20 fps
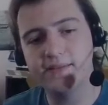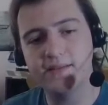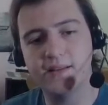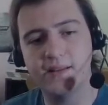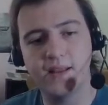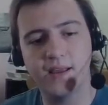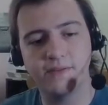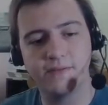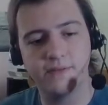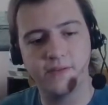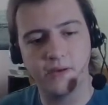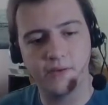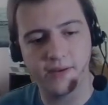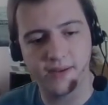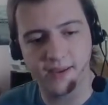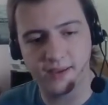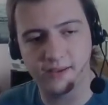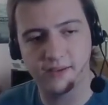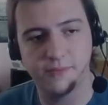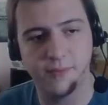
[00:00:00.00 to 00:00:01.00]
enough
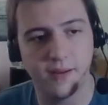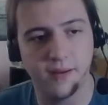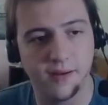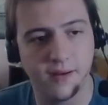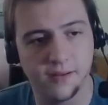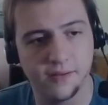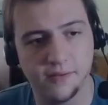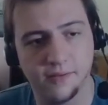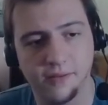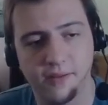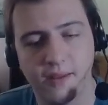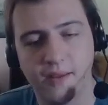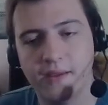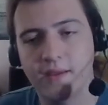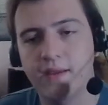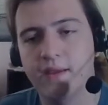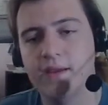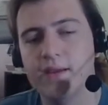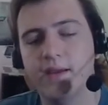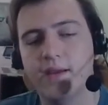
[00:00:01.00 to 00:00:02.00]
viewing experience,
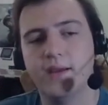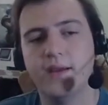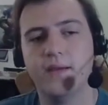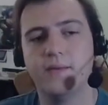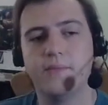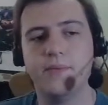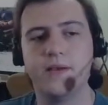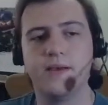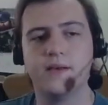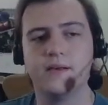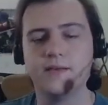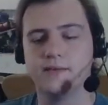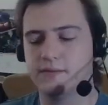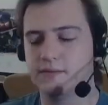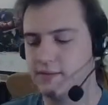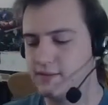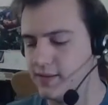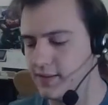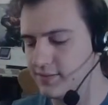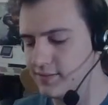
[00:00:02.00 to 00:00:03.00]

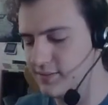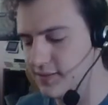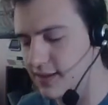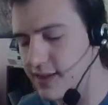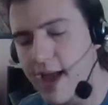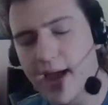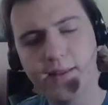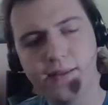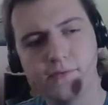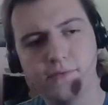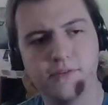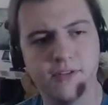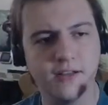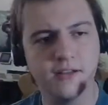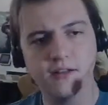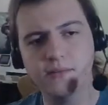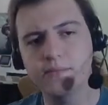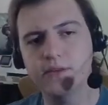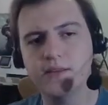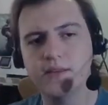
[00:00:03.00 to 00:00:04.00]
because that's the kind of
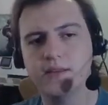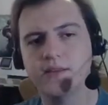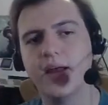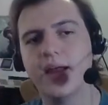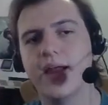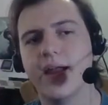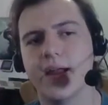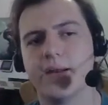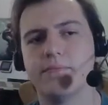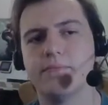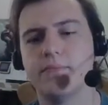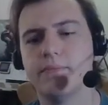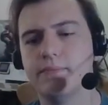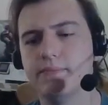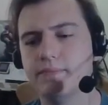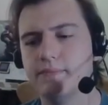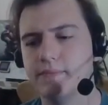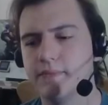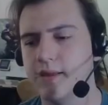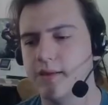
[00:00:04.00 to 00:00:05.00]
gentleman that I am.
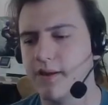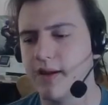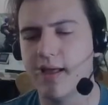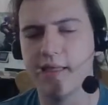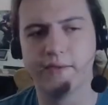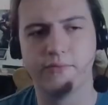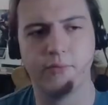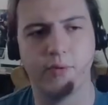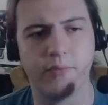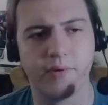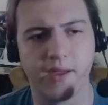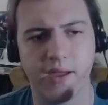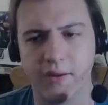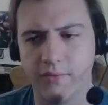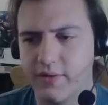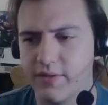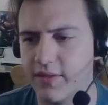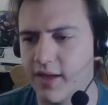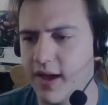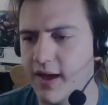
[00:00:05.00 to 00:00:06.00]
Now, yeah, that's what we're going
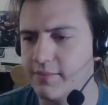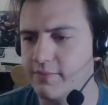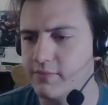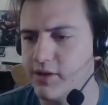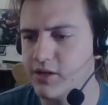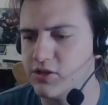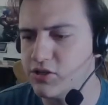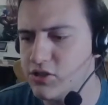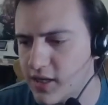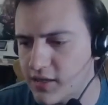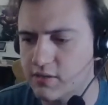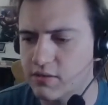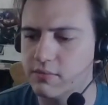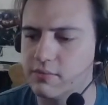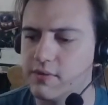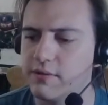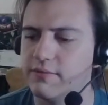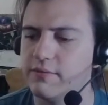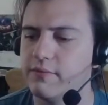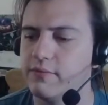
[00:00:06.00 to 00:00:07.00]
with. I'm a
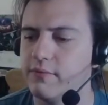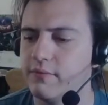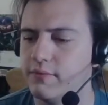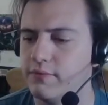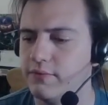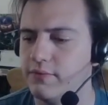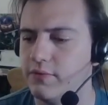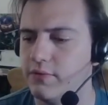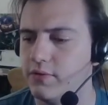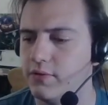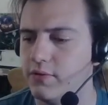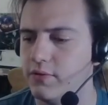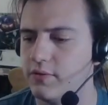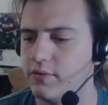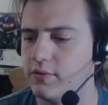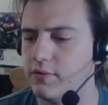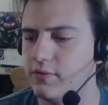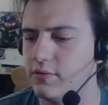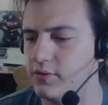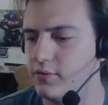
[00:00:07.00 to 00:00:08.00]
gentleman for
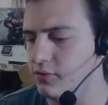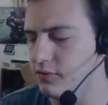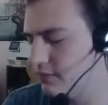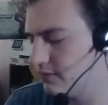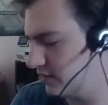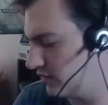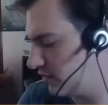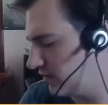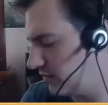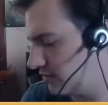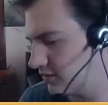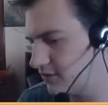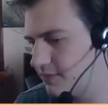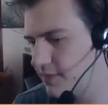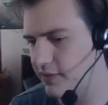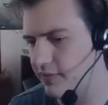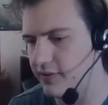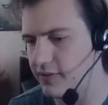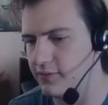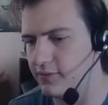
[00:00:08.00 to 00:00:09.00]
your viewing
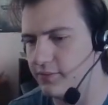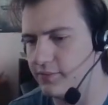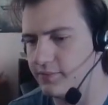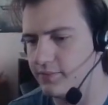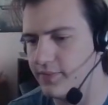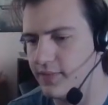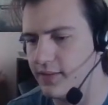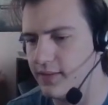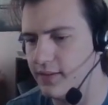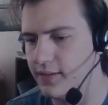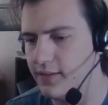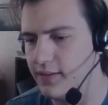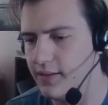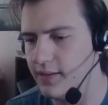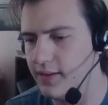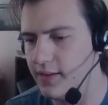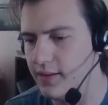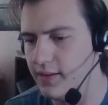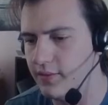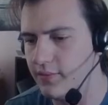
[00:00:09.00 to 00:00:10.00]
experience.
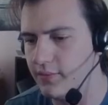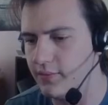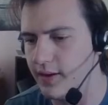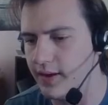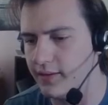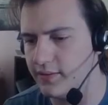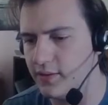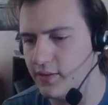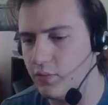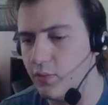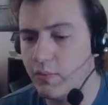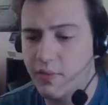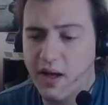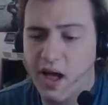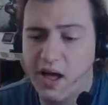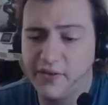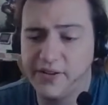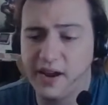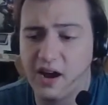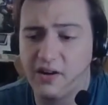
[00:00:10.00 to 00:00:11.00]
Right, well, we're
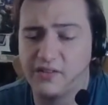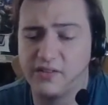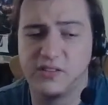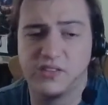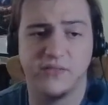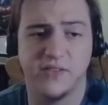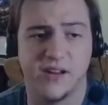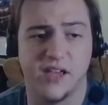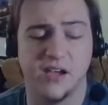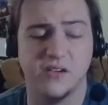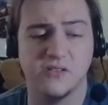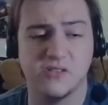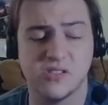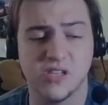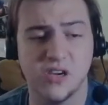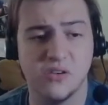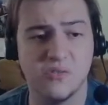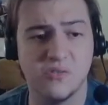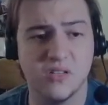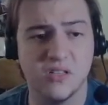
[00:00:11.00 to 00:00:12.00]
half an hour into the video,
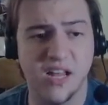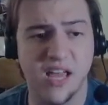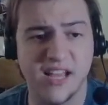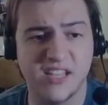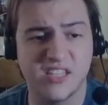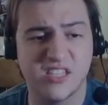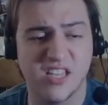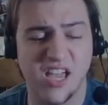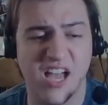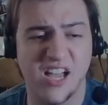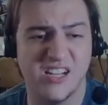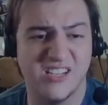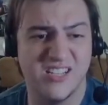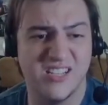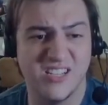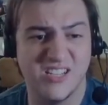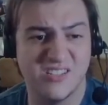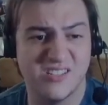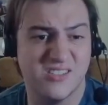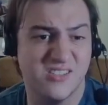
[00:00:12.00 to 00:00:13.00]
so let's
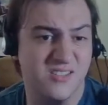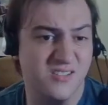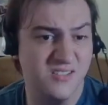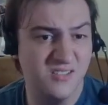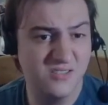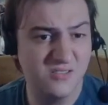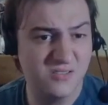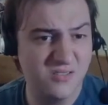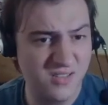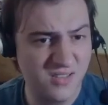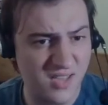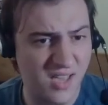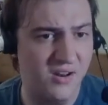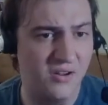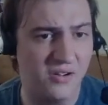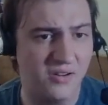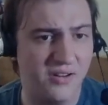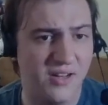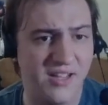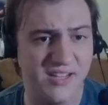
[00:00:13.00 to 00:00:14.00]
actually just get
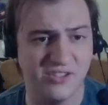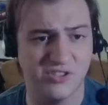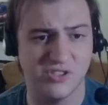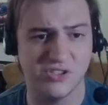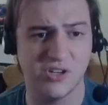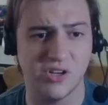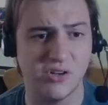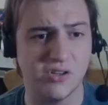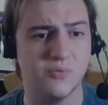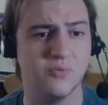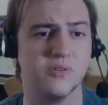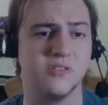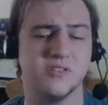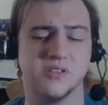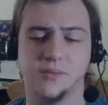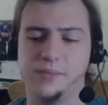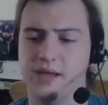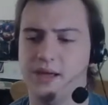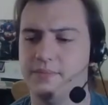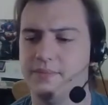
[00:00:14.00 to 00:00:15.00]
on and show you what's
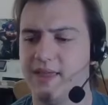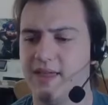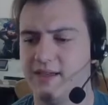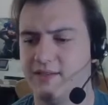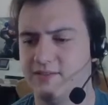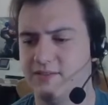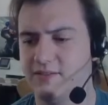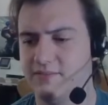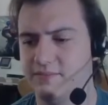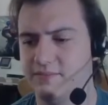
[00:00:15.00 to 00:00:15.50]
coming up next.